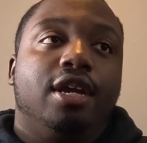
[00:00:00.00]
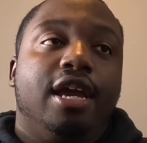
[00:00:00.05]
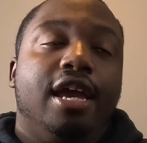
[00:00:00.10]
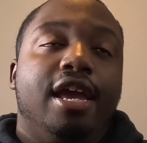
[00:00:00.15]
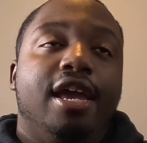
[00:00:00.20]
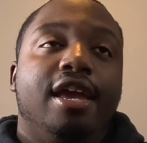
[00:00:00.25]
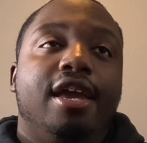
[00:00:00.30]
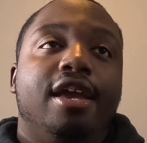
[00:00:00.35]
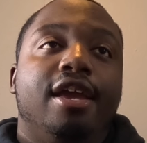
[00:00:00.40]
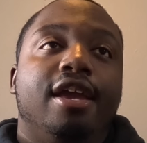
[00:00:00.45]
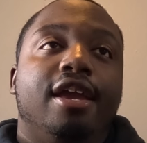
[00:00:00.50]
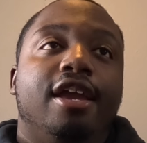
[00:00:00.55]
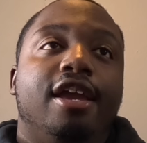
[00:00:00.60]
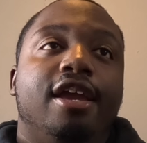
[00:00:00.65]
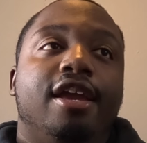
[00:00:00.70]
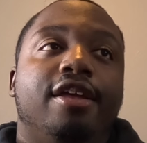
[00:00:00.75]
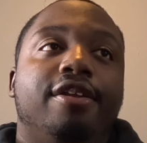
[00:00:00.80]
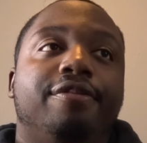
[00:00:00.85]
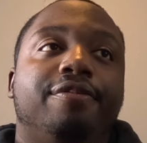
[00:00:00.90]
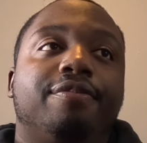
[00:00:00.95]

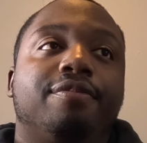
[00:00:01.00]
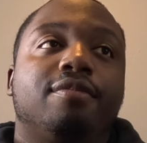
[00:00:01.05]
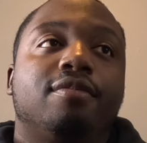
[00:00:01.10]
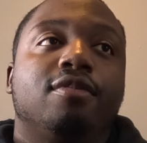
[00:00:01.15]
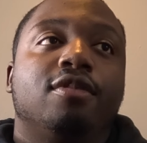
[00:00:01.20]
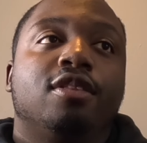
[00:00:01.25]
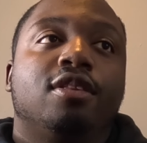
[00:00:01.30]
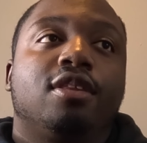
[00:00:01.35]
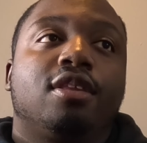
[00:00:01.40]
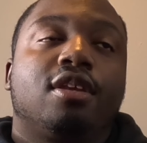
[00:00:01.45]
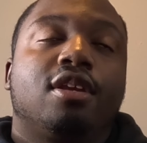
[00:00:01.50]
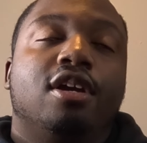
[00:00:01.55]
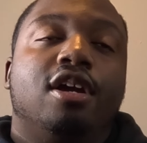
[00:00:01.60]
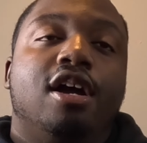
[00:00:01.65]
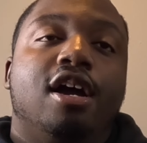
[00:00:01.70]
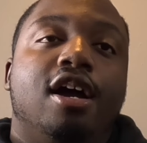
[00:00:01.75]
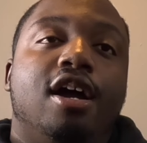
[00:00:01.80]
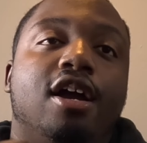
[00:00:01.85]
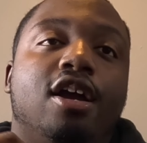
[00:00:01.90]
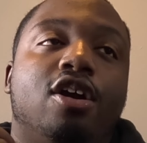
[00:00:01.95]
and
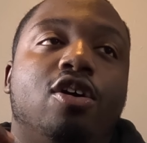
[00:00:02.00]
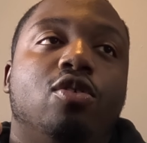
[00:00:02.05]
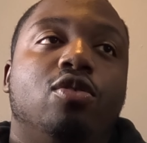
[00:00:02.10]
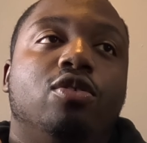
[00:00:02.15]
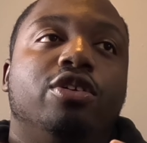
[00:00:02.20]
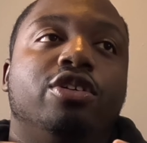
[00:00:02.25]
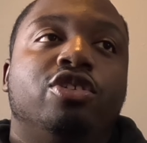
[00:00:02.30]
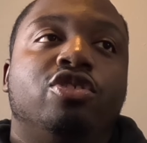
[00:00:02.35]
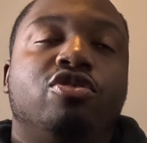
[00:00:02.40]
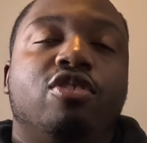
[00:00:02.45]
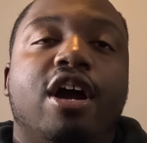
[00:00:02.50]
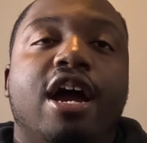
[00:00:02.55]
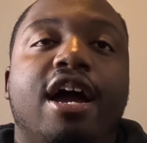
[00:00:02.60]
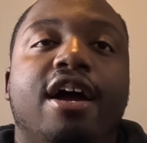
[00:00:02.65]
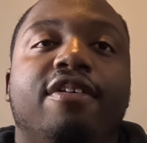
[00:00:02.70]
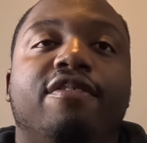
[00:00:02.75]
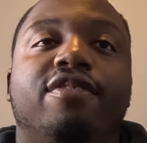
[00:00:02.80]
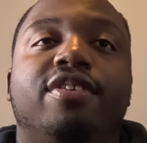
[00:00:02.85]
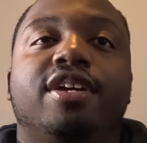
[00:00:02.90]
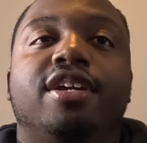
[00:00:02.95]
I go to
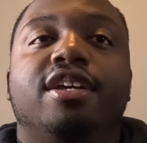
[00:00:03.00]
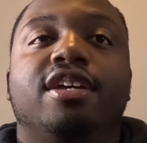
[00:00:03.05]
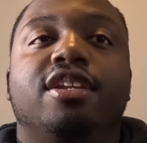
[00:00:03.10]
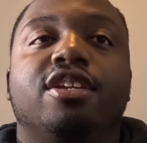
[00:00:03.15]
drive it,